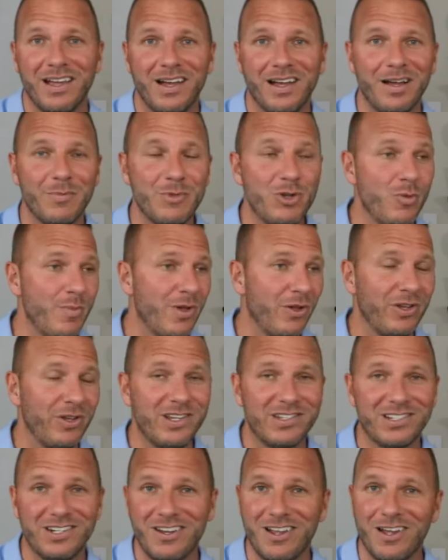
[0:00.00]
Humility
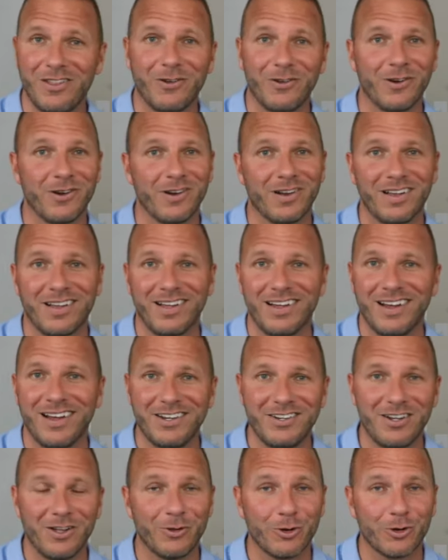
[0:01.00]
is another
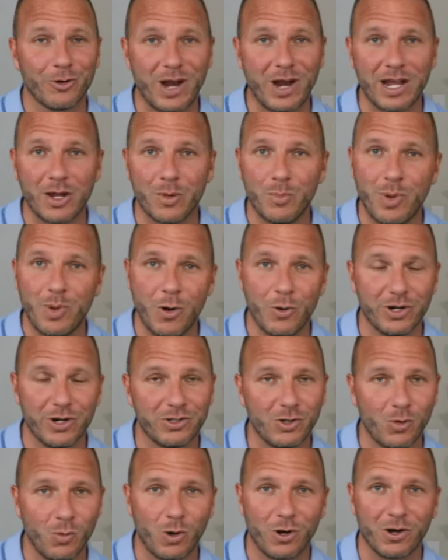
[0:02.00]
great component
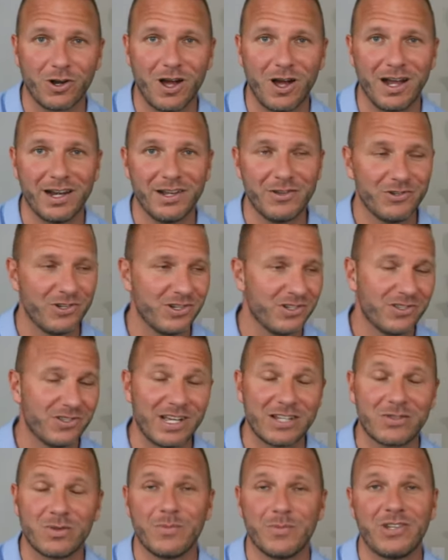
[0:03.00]
to work on. It's just,
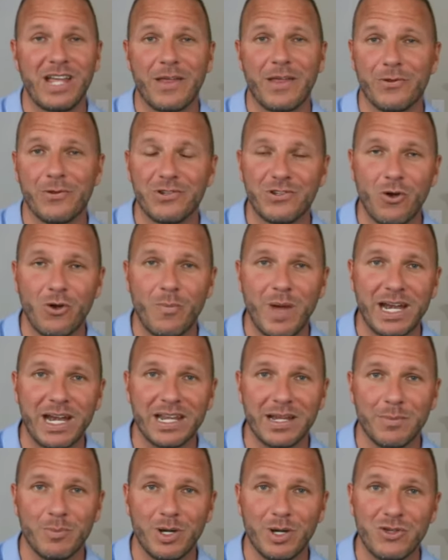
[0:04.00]
that's what I'm saying, there's so
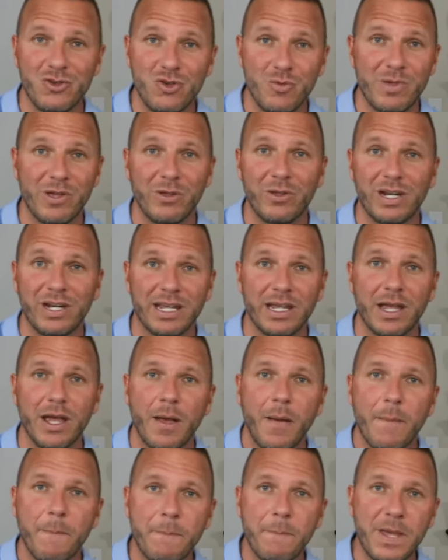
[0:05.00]
many. But humility,
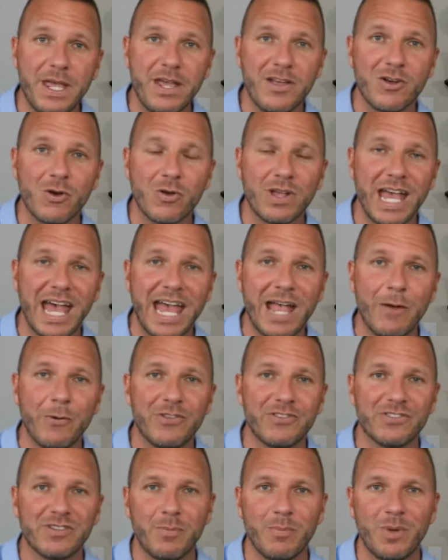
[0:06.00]
being okay with
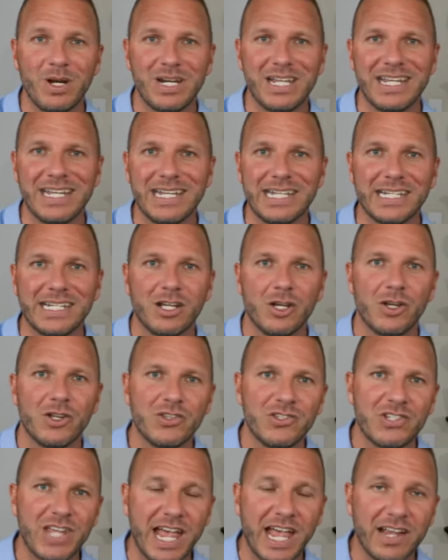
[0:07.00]
somebody
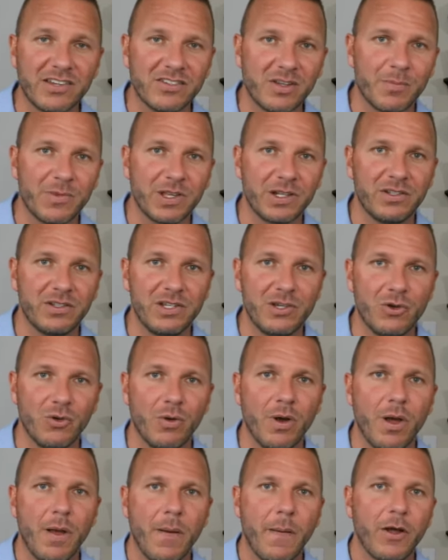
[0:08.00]
saying something to
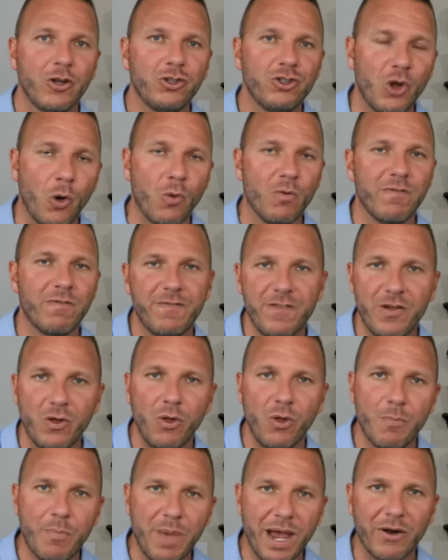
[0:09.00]
you, don't feel
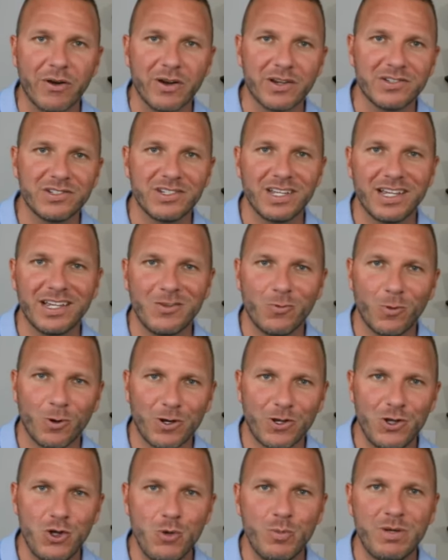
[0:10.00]
embarrassed. We're
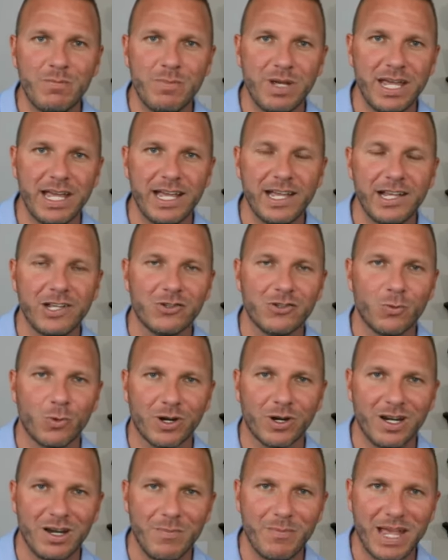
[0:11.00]
human beings, we're
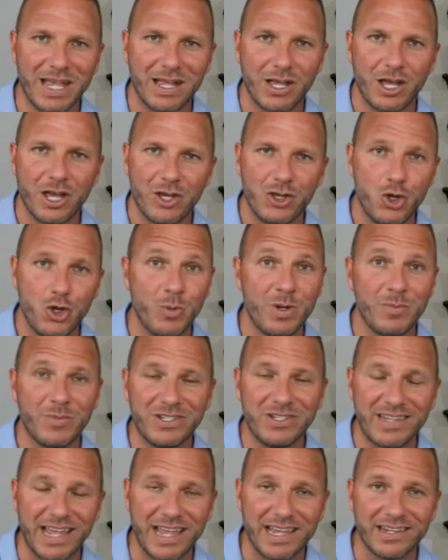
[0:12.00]
gonna make human
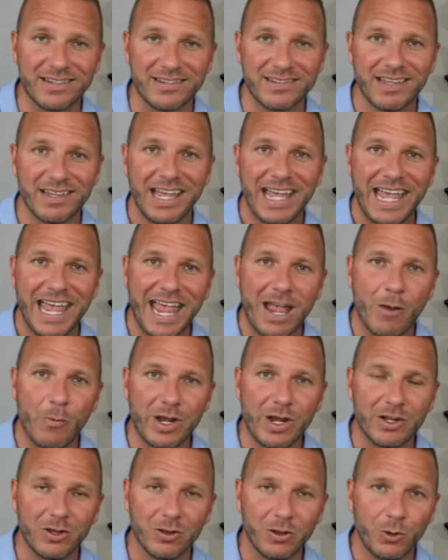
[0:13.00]
mistakes, and we
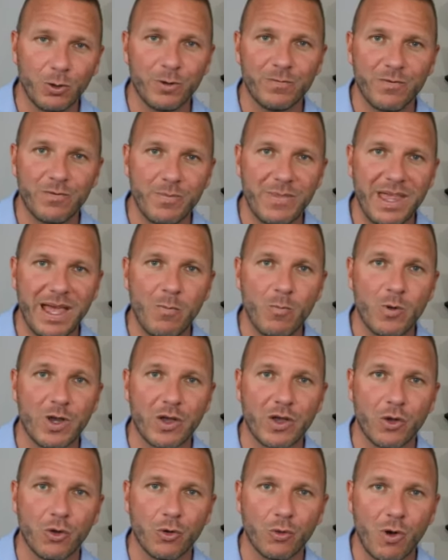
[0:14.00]
can learn from them, we
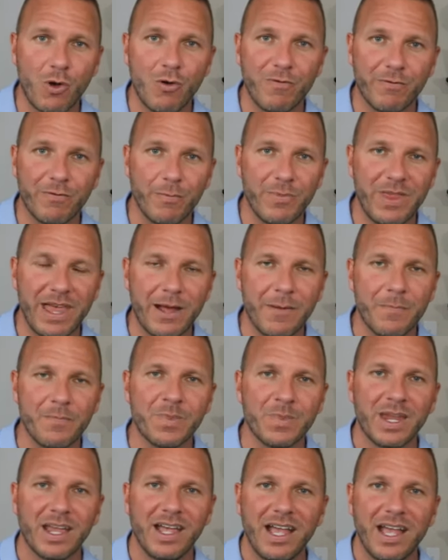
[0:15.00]
can grow from
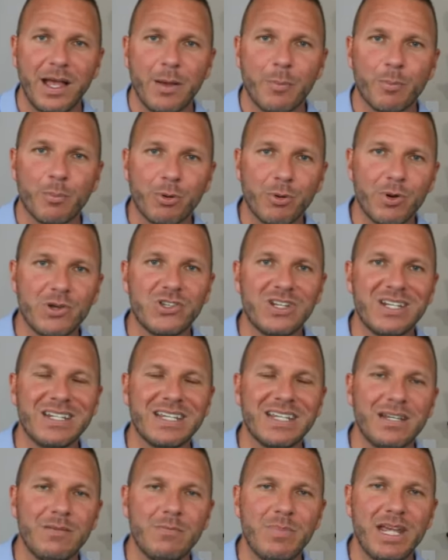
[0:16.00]
them. Prison
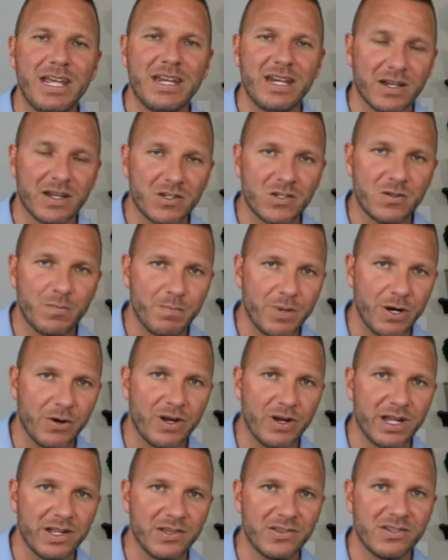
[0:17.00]
can be an
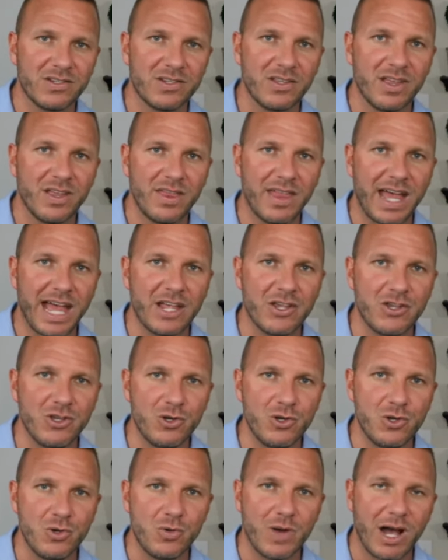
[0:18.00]
experience that
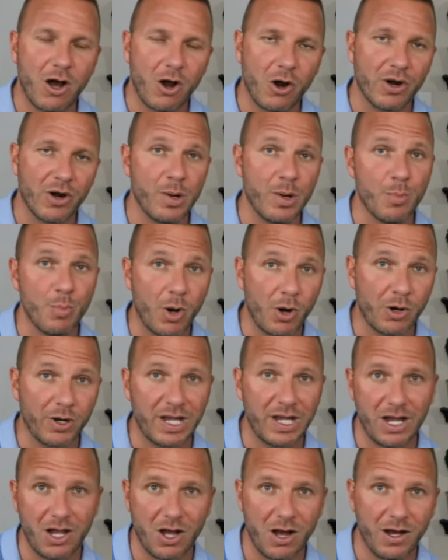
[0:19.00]
you are
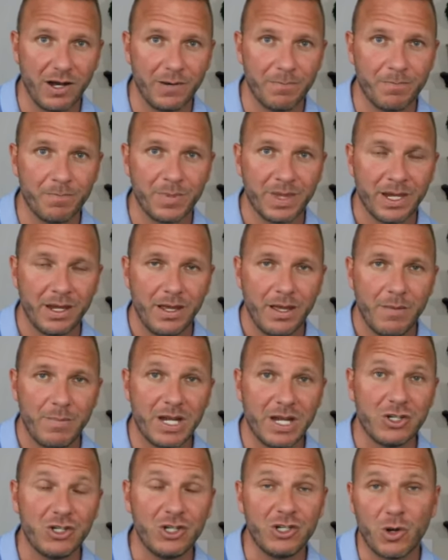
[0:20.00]
embarking on
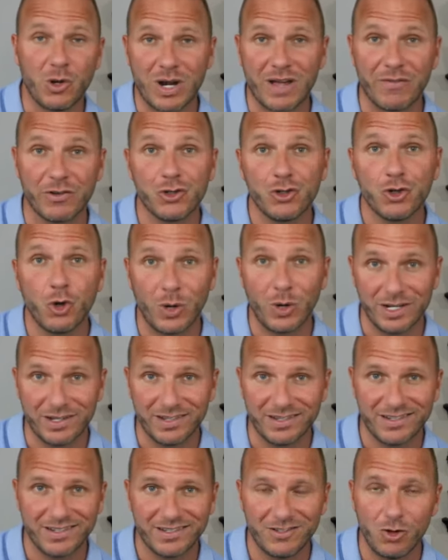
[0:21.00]
because you don't have a
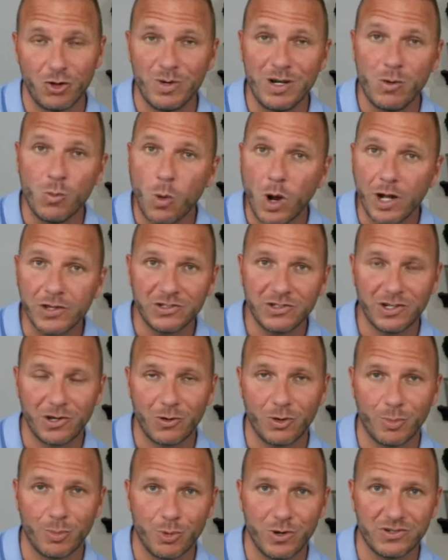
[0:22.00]
choice. Nobody wants to go
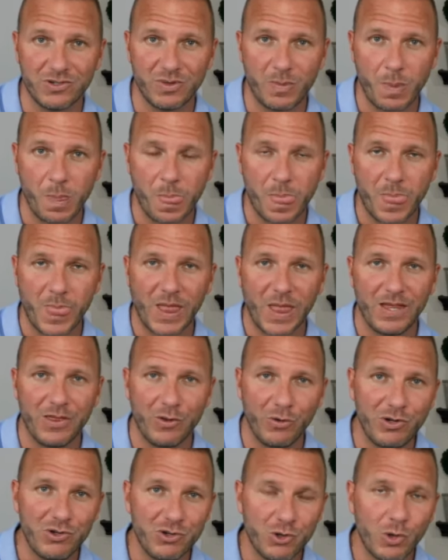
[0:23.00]
to prison. The
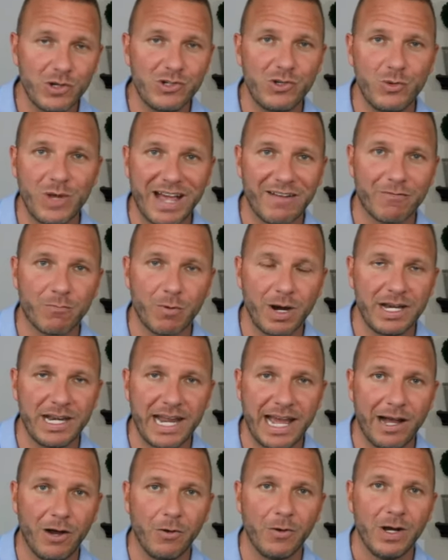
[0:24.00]
only choice you have right
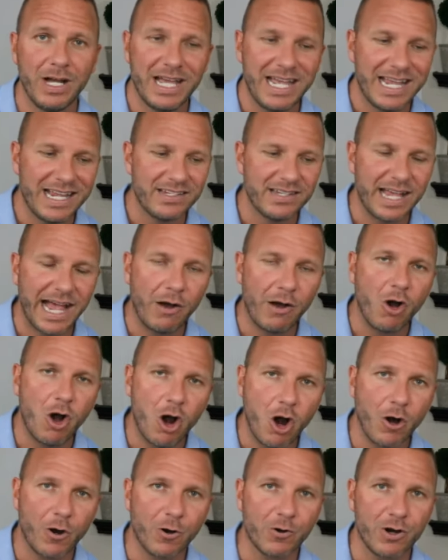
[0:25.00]
now is how
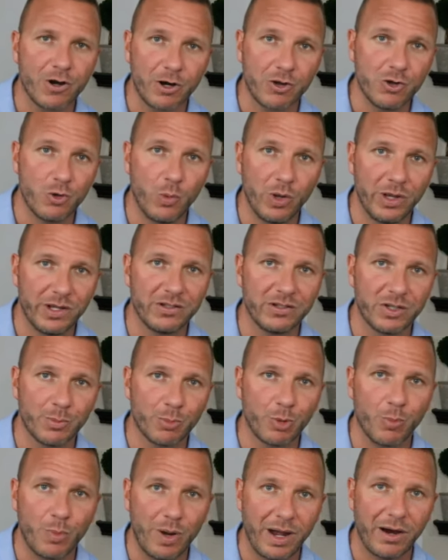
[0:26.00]
hard are you willing to
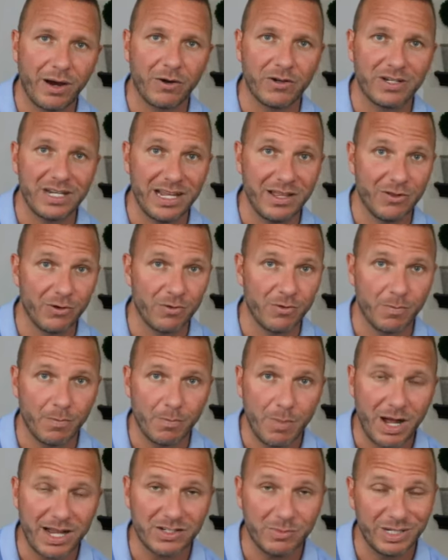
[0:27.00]
prepare to either
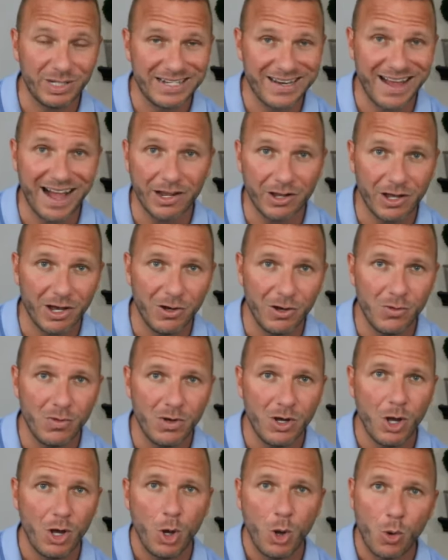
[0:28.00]
possibly not go
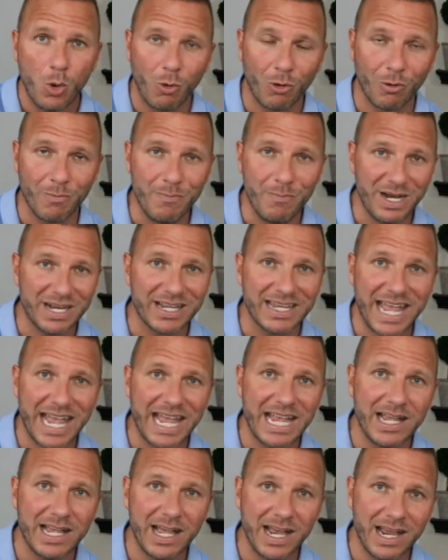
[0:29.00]
or
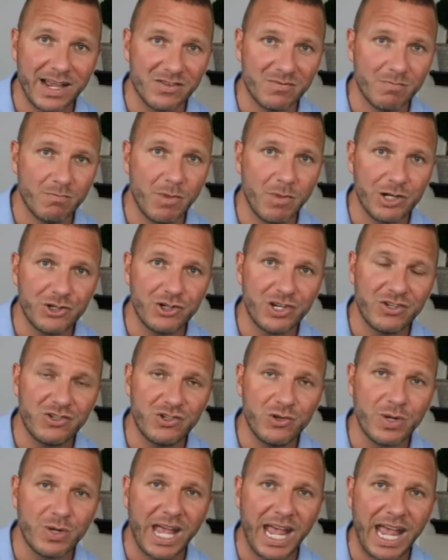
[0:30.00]
mitigate as much as
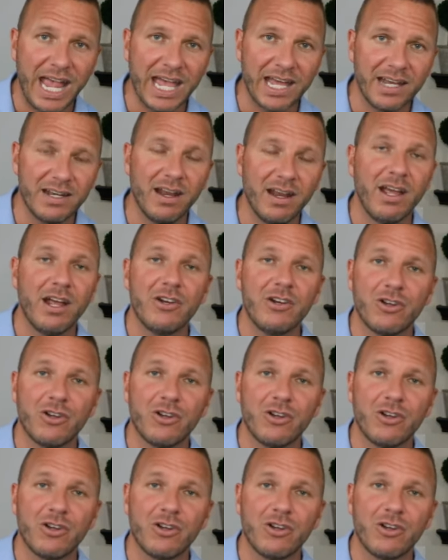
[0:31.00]
you can to